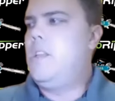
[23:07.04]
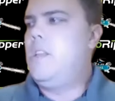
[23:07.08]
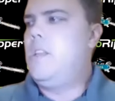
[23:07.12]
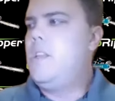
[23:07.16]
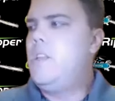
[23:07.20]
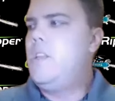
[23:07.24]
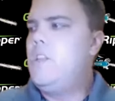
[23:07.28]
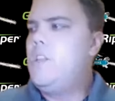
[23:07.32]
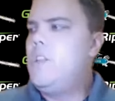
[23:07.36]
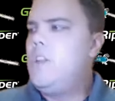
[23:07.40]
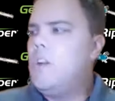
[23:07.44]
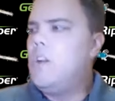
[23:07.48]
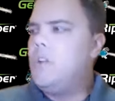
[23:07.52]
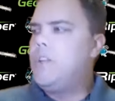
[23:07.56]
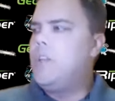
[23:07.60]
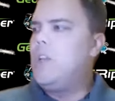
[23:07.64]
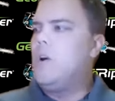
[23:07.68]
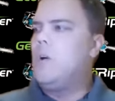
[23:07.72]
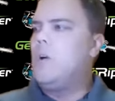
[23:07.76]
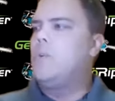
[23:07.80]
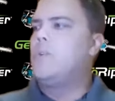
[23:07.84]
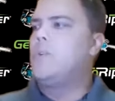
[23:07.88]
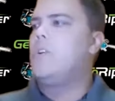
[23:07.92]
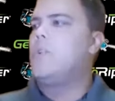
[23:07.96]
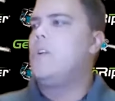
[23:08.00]
You know, the
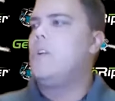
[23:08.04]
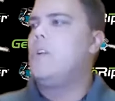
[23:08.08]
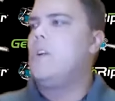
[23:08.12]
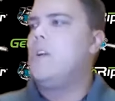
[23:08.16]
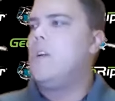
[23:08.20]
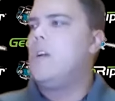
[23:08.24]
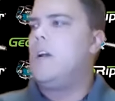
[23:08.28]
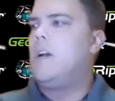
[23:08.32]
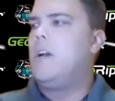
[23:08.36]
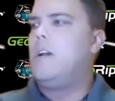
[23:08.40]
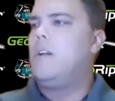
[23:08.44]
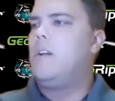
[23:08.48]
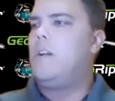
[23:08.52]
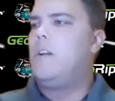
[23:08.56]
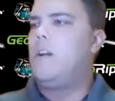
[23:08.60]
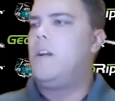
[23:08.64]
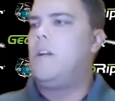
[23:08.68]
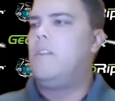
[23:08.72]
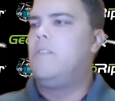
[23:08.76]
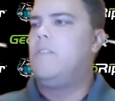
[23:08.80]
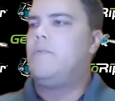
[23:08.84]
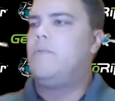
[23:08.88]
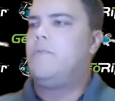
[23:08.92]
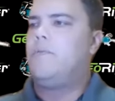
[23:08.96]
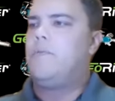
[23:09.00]
owner
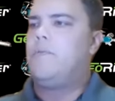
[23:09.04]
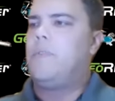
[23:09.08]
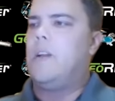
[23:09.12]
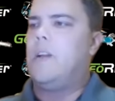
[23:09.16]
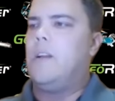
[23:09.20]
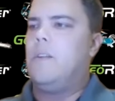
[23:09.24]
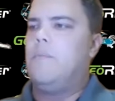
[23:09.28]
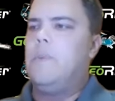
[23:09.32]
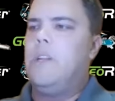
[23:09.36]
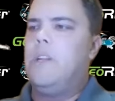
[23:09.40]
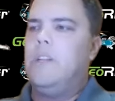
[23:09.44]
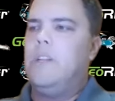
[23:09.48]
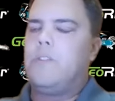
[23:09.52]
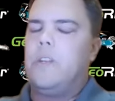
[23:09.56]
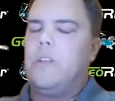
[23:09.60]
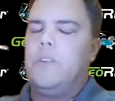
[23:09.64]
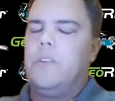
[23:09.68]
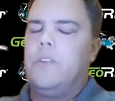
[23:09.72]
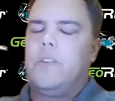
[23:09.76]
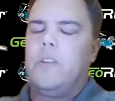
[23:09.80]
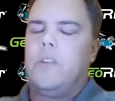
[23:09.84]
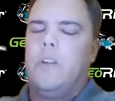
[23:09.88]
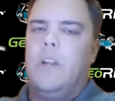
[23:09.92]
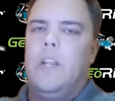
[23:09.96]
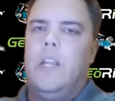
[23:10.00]
of Mini
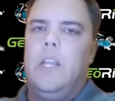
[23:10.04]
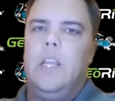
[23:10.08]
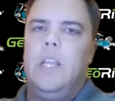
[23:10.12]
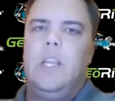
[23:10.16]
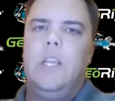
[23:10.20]
Trencher,